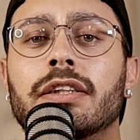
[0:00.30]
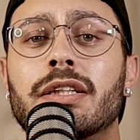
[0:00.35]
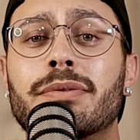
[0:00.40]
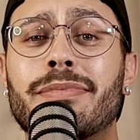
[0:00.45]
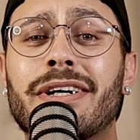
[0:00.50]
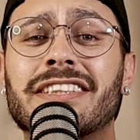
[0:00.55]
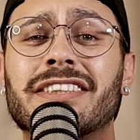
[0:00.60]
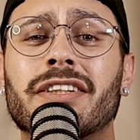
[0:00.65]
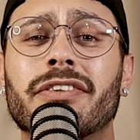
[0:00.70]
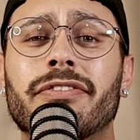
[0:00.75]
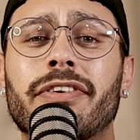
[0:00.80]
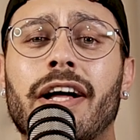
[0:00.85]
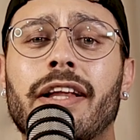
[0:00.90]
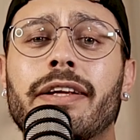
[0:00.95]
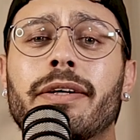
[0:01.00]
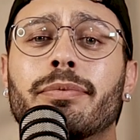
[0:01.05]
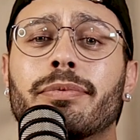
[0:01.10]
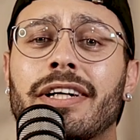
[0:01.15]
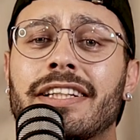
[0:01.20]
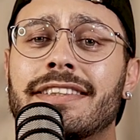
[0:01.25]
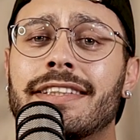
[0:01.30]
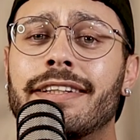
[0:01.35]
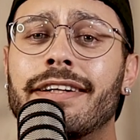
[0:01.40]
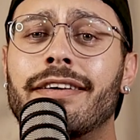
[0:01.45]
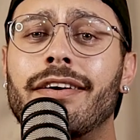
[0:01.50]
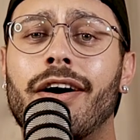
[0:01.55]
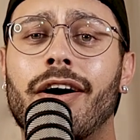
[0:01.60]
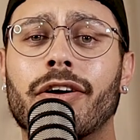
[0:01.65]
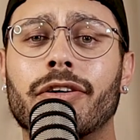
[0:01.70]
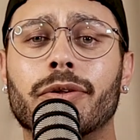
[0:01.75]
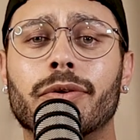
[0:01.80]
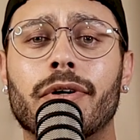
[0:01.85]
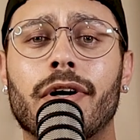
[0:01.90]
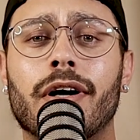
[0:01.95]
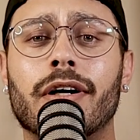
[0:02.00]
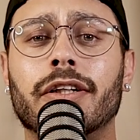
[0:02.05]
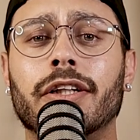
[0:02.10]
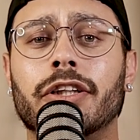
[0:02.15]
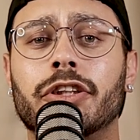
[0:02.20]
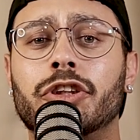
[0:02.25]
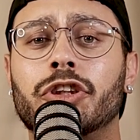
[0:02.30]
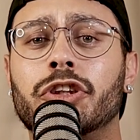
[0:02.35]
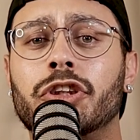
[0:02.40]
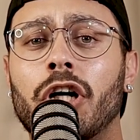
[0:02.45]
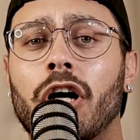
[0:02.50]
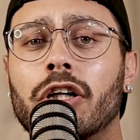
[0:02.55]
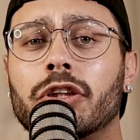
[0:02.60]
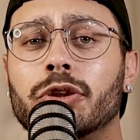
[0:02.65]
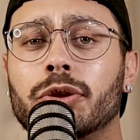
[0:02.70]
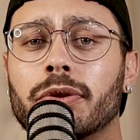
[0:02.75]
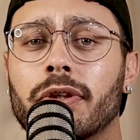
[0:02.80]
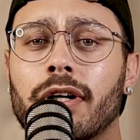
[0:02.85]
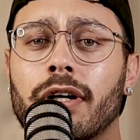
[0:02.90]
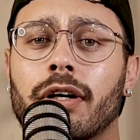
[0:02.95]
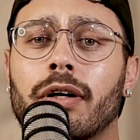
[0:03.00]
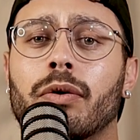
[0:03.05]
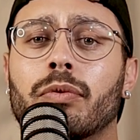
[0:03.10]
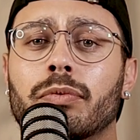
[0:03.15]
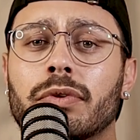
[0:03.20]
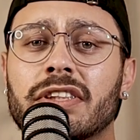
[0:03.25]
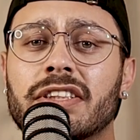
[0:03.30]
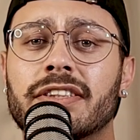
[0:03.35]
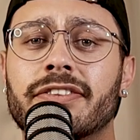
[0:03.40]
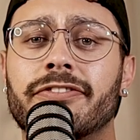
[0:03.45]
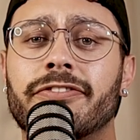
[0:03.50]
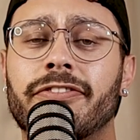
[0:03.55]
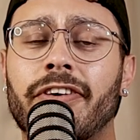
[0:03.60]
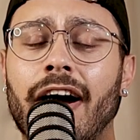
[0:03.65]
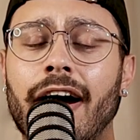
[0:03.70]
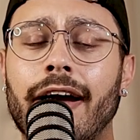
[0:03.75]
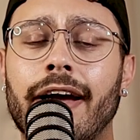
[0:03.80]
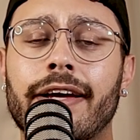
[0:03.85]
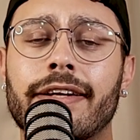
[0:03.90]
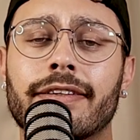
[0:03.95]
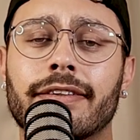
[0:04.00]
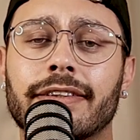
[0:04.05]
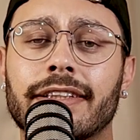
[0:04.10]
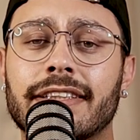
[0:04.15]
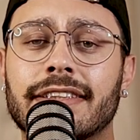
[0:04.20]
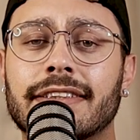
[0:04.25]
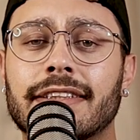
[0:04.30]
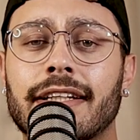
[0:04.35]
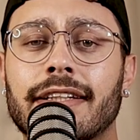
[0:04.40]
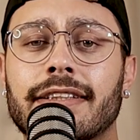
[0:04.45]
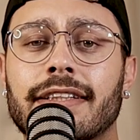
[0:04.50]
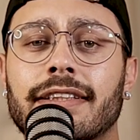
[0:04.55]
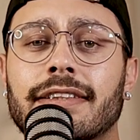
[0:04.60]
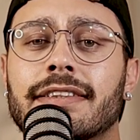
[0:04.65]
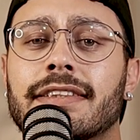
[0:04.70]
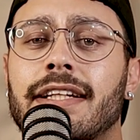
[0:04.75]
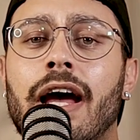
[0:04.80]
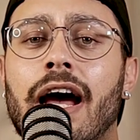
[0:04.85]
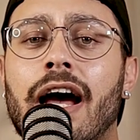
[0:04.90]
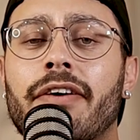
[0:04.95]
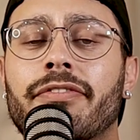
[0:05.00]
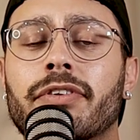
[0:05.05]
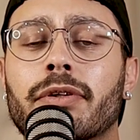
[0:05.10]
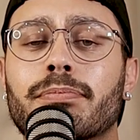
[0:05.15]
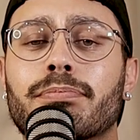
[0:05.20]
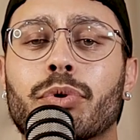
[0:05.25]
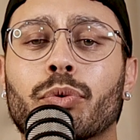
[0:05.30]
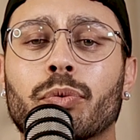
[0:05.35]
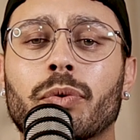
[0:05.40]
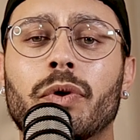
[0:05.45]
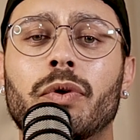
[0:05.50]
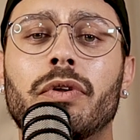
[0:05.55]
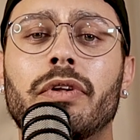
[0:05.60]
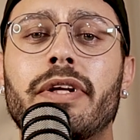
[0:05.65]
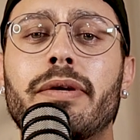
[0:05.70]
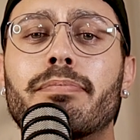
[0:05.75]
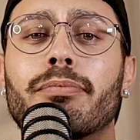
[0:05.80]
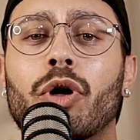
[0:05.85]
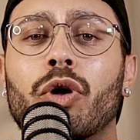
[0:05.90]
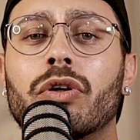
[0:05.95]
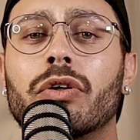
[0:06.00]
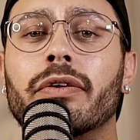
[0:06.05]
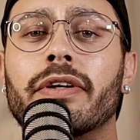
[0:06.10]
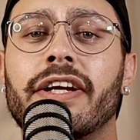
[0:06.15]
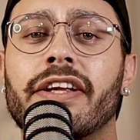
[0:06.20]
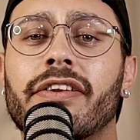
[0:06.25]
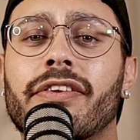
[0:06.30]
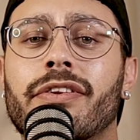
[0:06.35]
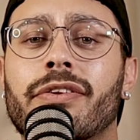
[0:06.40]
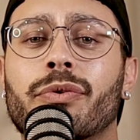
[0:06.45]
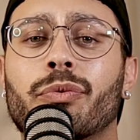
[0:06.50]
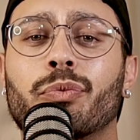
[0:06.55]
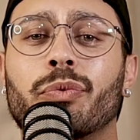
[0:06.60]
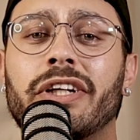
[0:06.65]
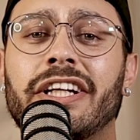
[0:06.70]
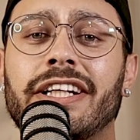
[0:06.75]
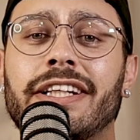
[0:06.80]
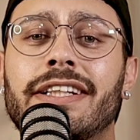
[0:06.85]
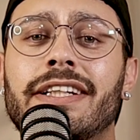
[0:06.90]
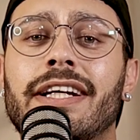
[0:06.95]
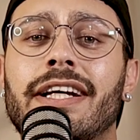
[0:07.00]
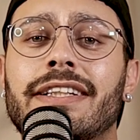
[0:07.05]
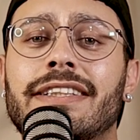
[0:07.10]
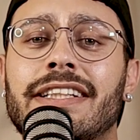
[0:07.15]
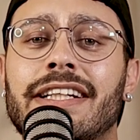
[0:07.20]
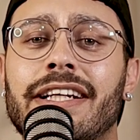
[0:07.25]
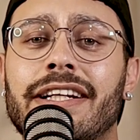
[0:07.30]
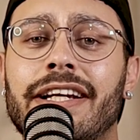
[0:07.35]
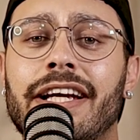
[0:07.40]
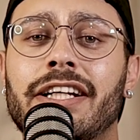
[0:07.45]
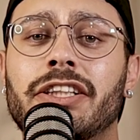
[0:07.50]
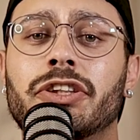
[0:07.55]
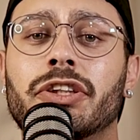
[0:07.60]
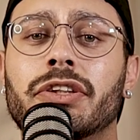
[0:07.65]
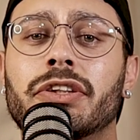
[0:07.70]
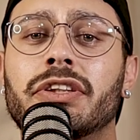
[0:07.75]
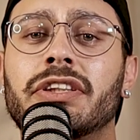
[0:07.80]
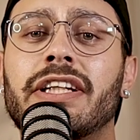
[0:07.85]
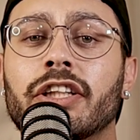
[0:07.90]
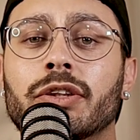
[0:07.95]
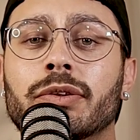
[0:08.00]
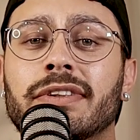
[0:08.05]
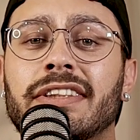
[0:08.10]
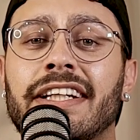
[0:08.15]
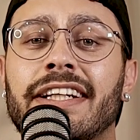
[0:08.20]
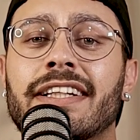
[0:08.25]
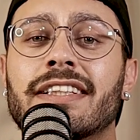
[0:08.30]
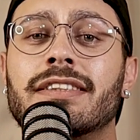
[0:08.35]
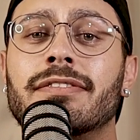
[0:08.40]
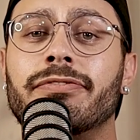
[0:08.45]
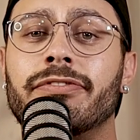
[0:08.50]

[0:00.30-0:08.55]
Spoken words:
Temescal Valley resident Anurag Chandra was finally sentenced after brutally murdering 3 teenagers using his